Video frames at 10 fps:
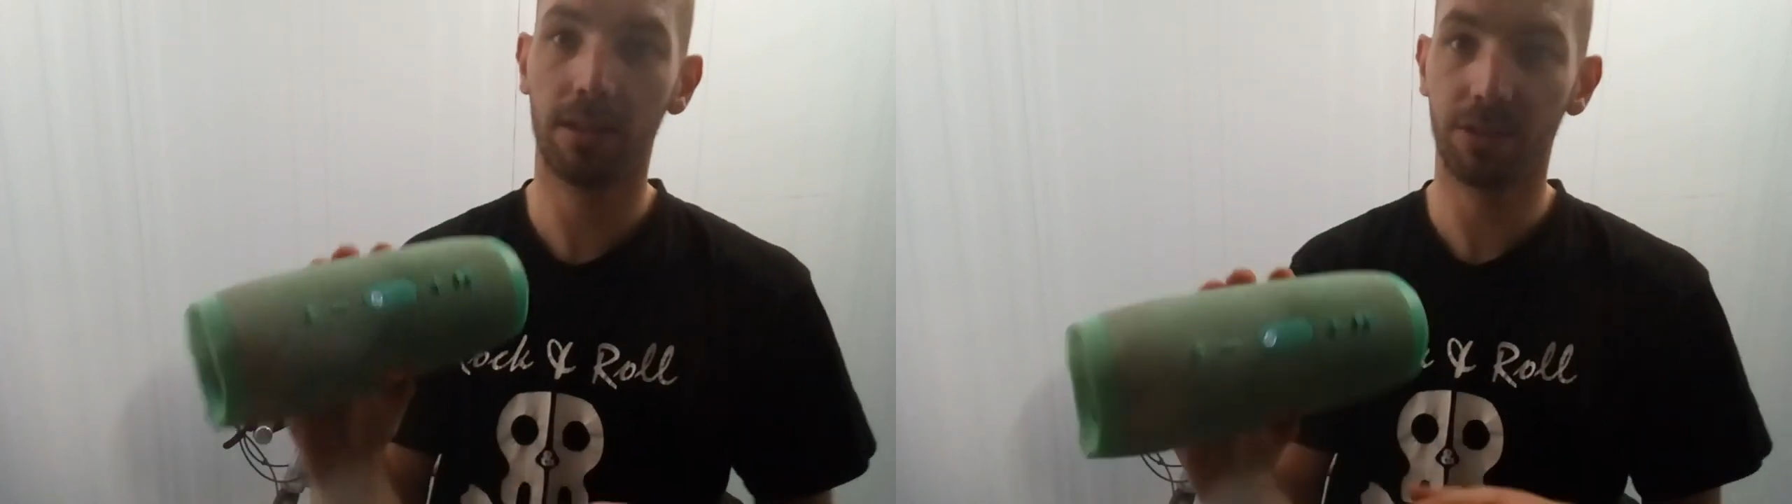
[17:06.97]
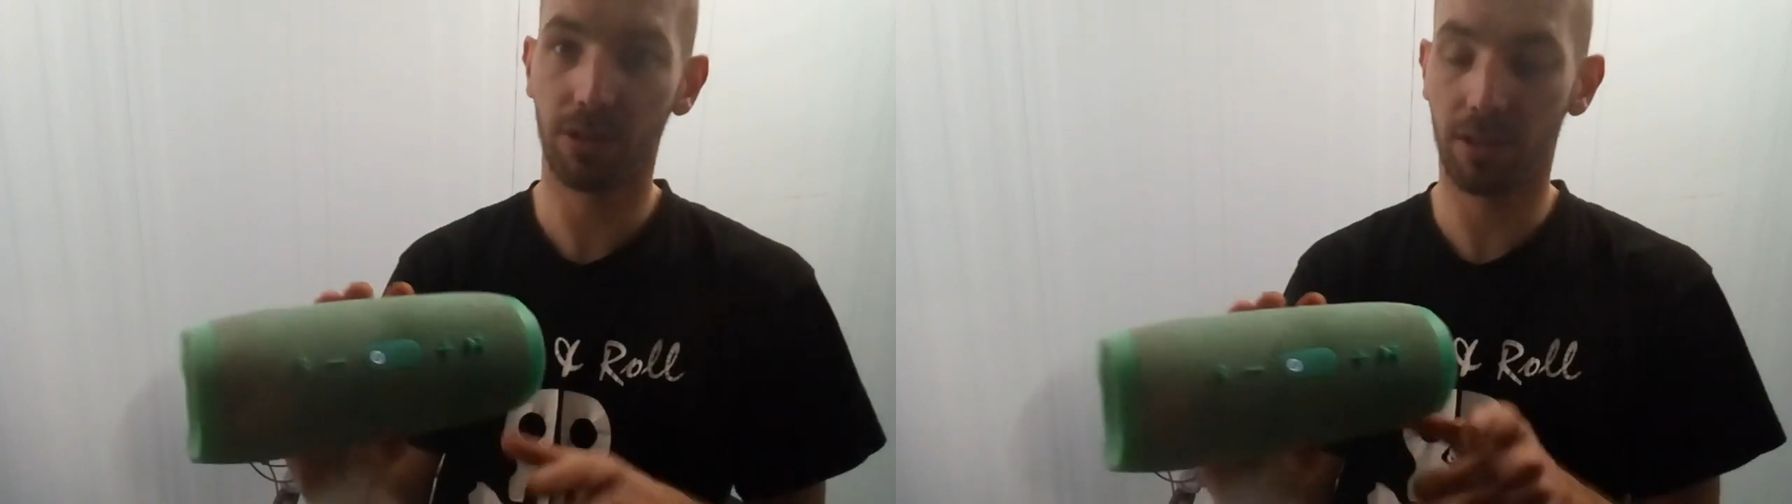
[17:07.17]

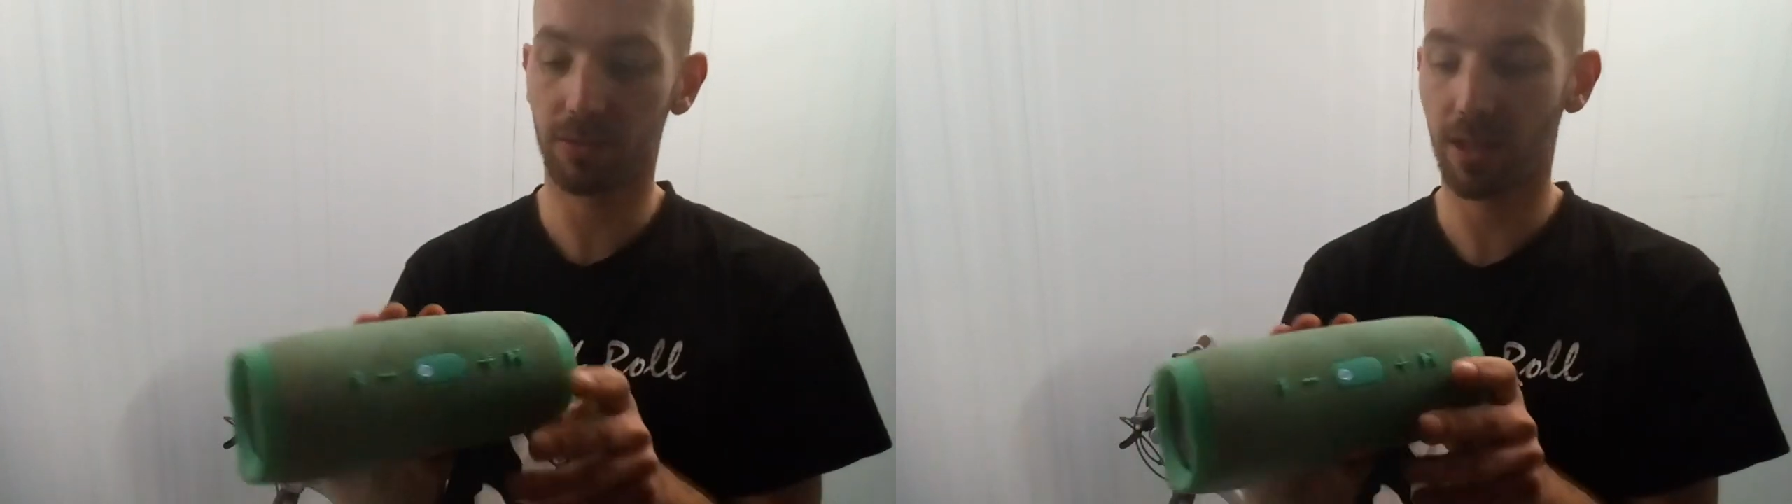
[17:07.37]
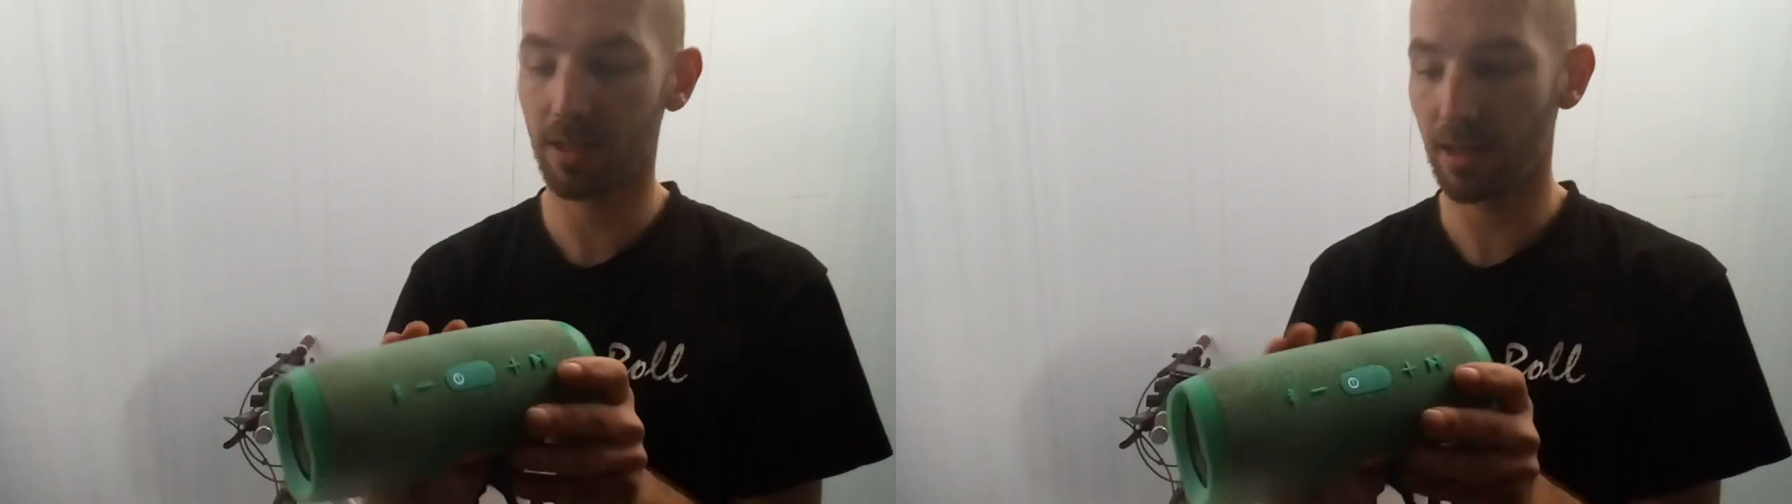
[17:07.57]
It's
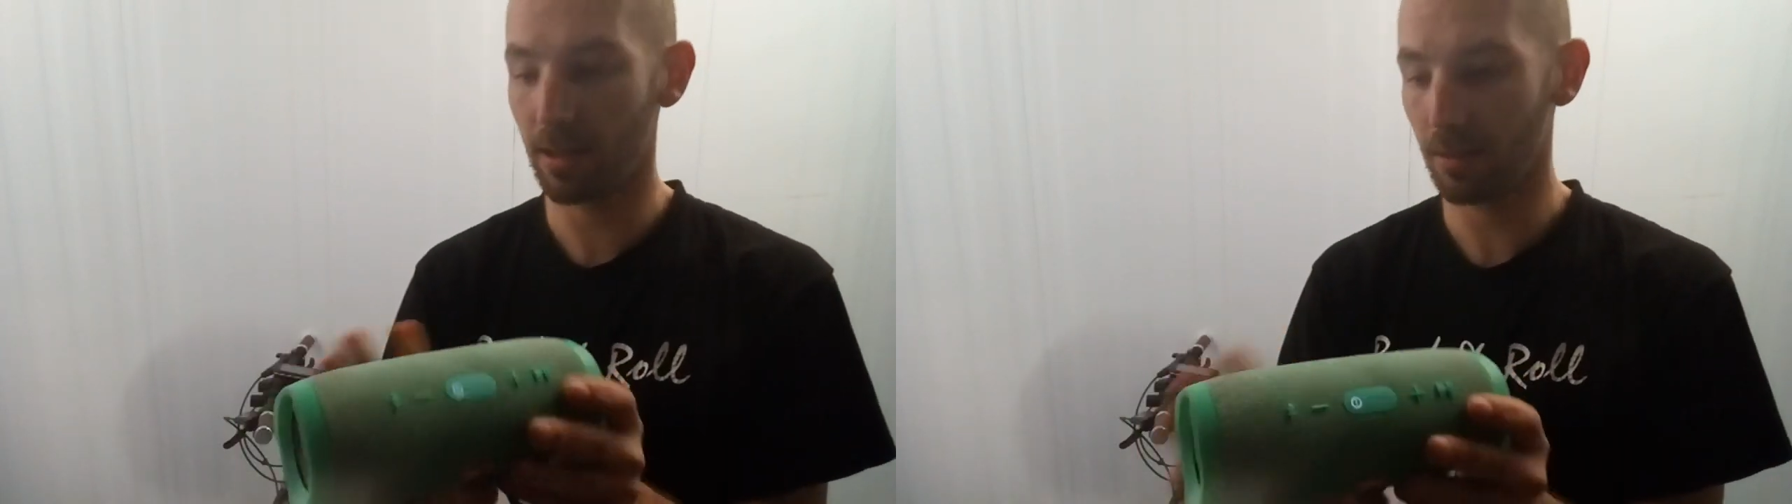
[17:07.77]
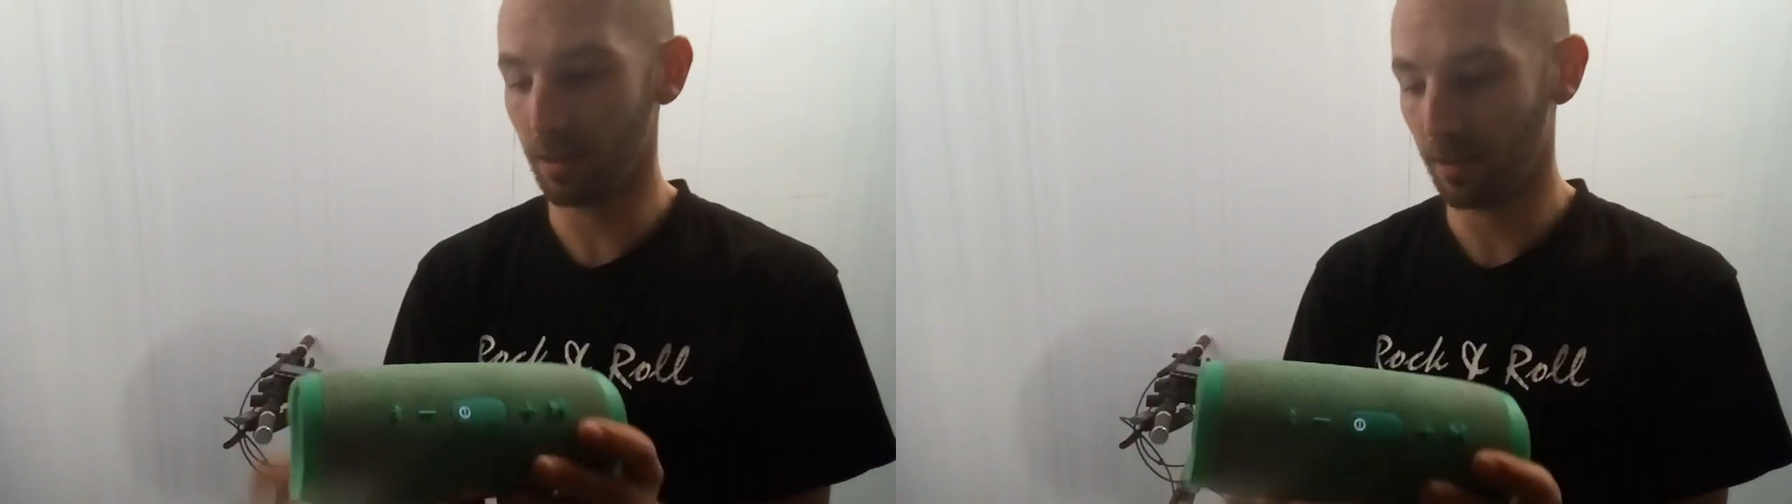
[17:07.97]
on right
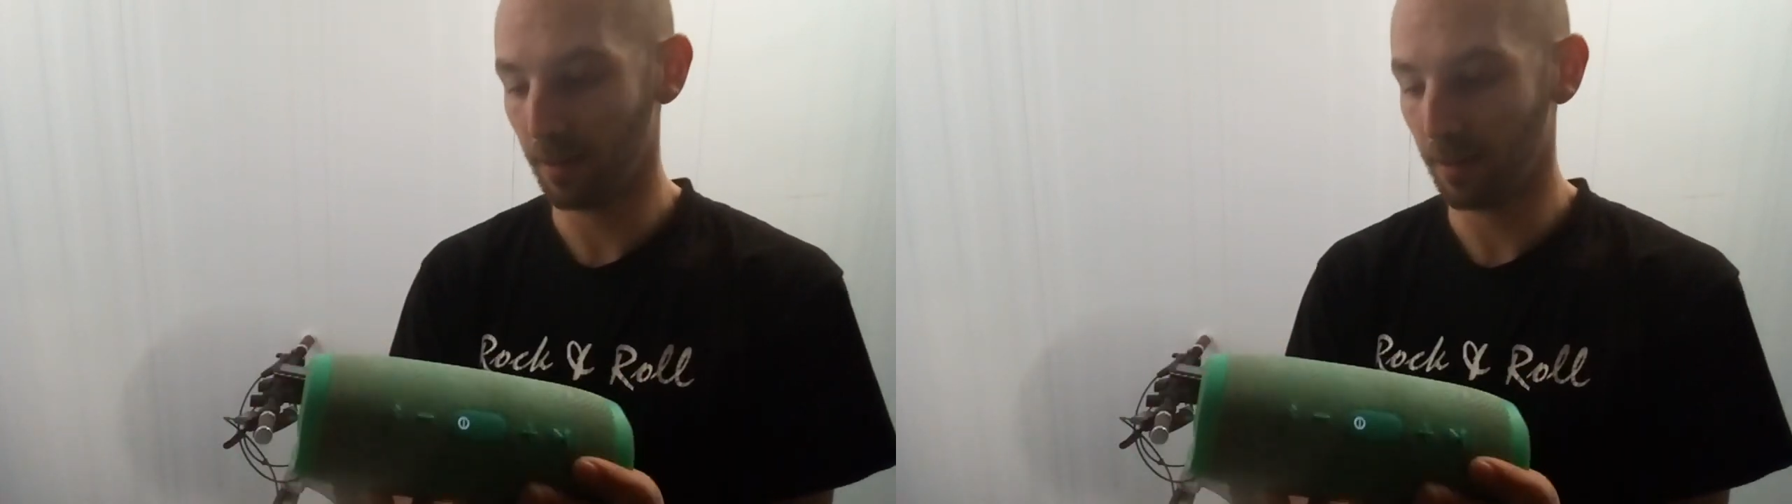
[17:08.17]
now.